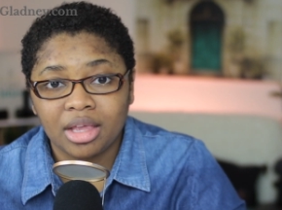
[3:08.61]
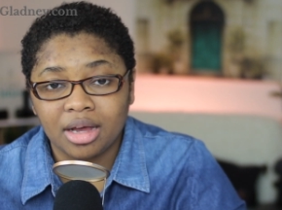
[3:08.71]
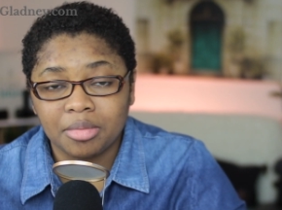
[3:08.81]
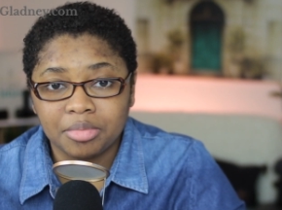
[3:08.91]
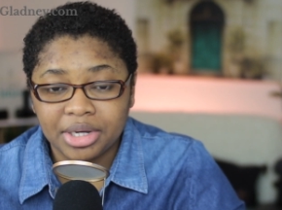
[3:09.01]

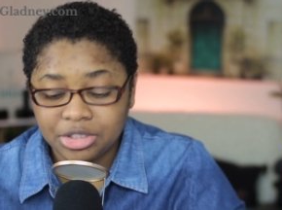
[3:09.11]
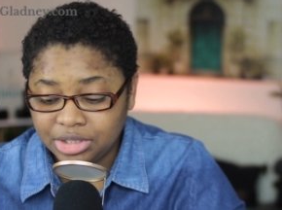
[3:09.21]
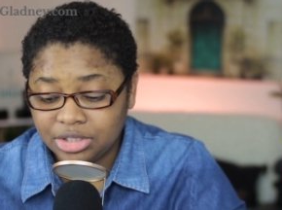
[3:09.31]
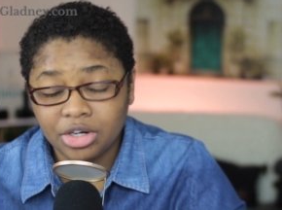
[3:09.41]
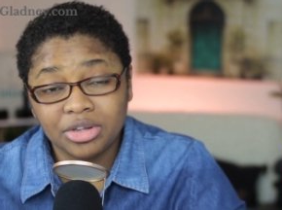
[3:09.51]
Um, but you
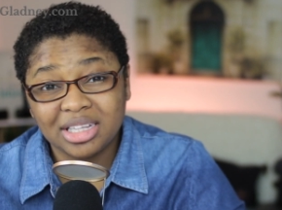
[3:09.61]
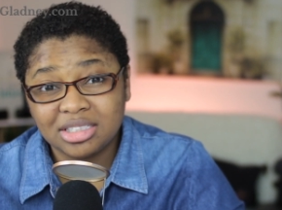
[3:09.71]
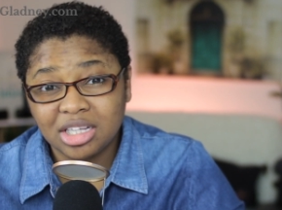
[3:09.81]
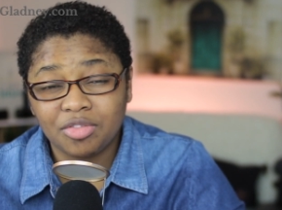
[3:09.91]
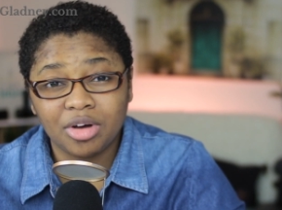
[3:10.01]
need to turn that
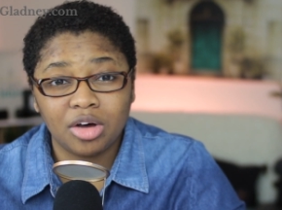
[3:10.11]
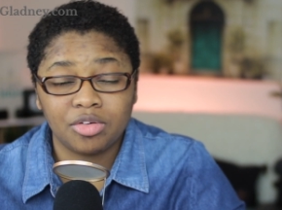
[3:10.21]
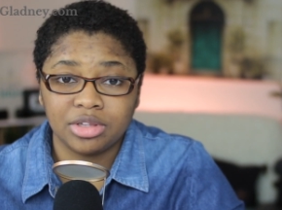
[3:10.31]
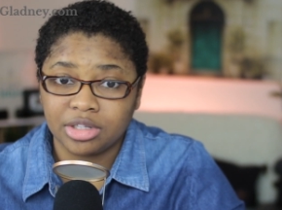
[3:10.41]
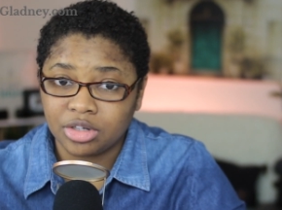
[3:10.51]
stuff off,